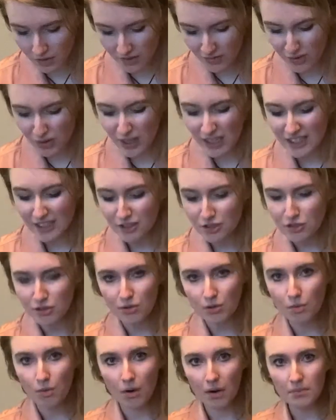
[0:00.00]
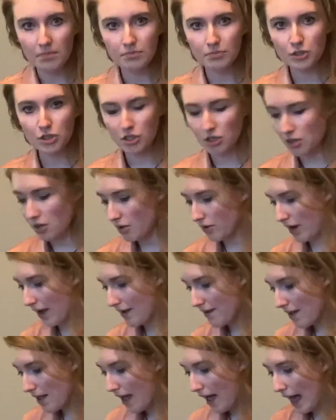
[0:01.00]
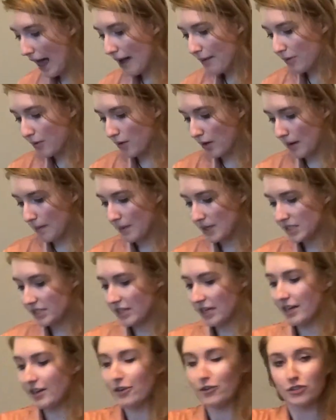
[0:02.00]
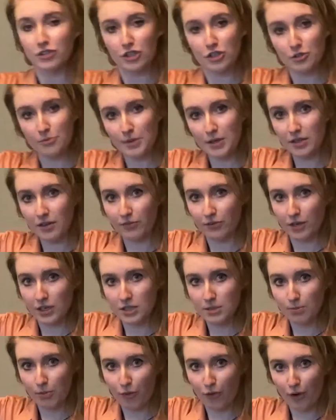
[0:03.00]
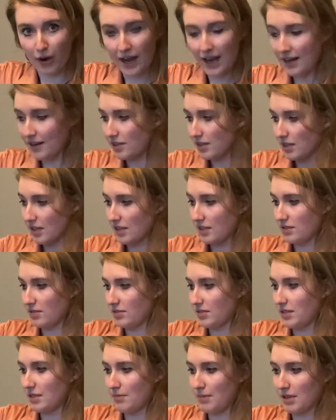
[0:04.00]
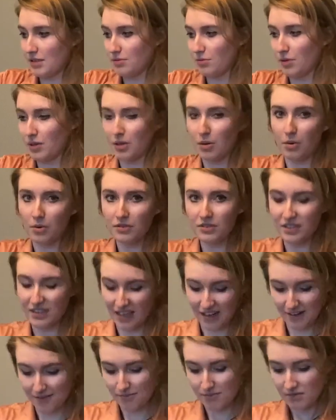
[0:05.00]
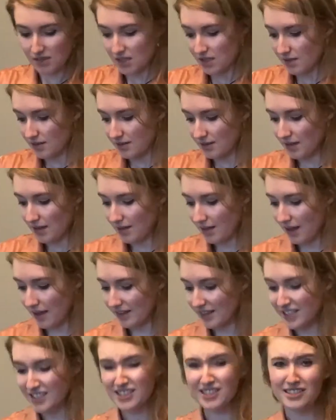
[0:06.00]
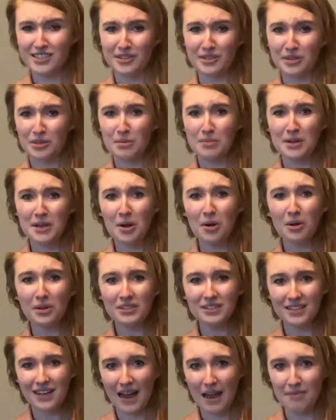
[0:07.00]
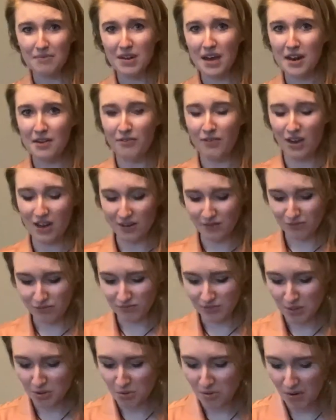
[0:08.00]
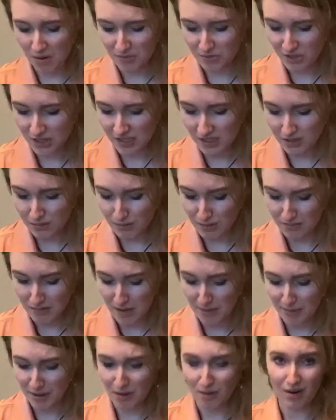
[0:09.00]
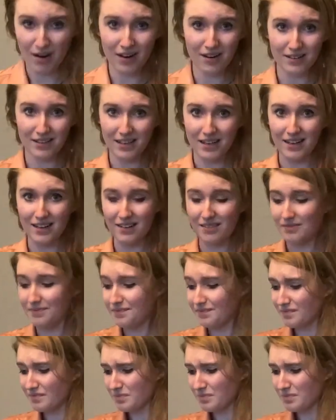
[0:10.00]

If you like yours lukewarm, sure, okay. I would recommend sticking your ginger beer in the fridge beforehand because you can see mine's really cold, so that it at least is a little bit cold. I'm not a fan of lukewarm drinks, but maybe you are. I don't know.